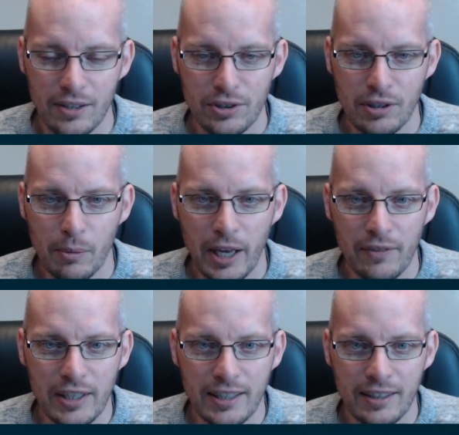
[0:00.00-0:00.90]
So there we
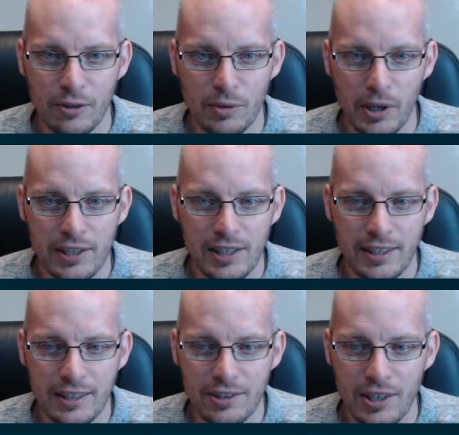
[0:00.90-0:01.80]
have it. Those are my
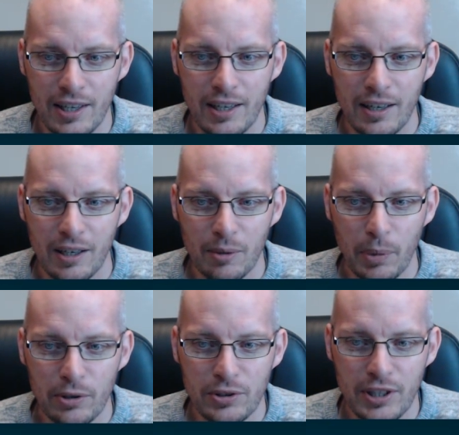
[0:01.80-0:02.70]
settings. I'll
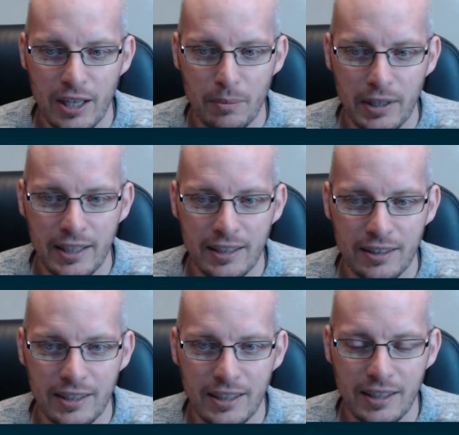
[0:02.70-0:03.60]
post them
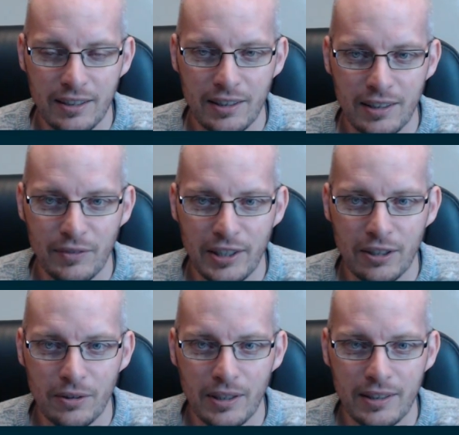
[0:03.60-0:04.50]
in the uh,
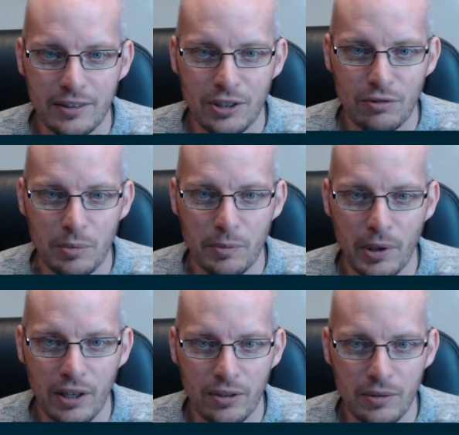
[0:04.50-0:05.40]
video description
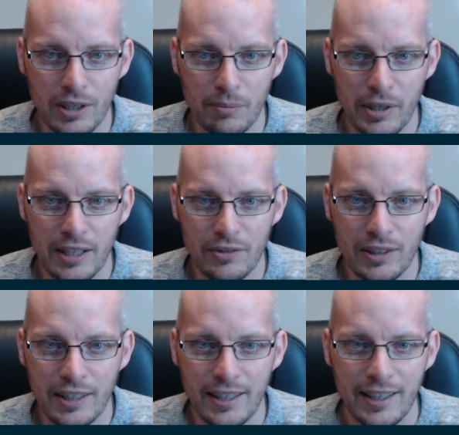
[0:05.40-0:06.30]
below and I may
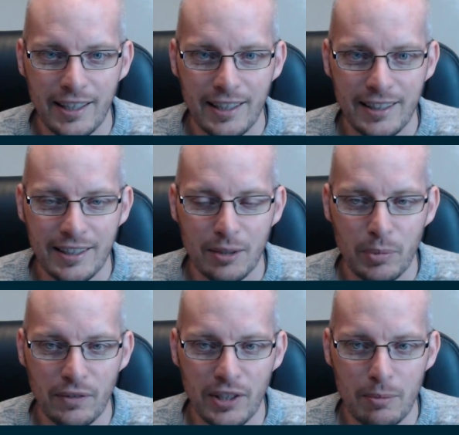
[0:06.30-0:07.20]
even link a
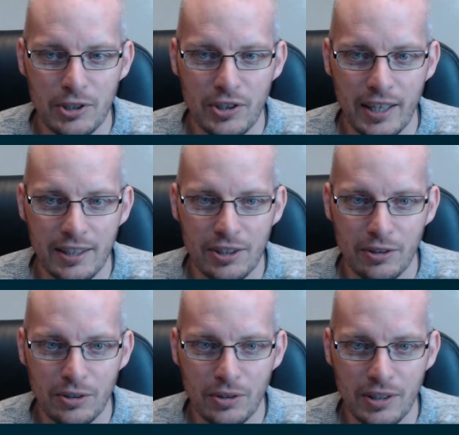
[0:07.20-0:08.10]
bit of an image there
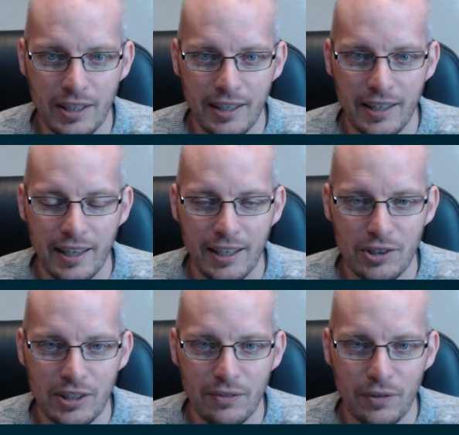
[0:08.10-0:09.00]
so you can
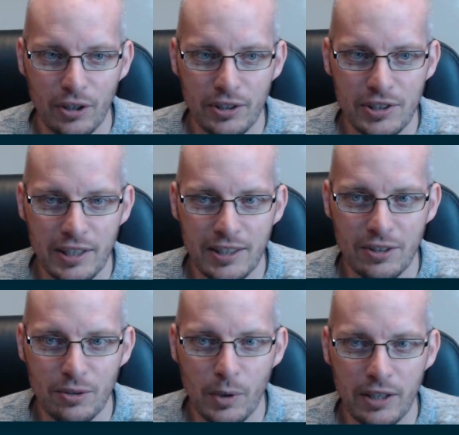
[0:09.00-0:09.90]
actually follow the
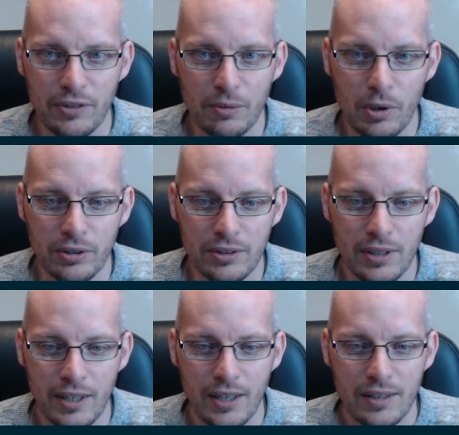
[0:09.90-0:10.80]
settings as well if you want.